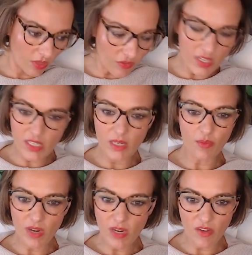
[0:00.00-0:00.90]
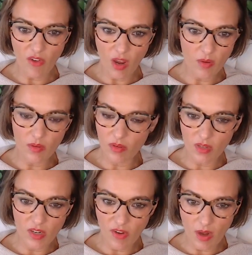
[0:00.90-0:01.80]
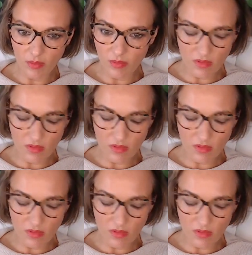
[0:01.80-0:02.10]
3D print your own your own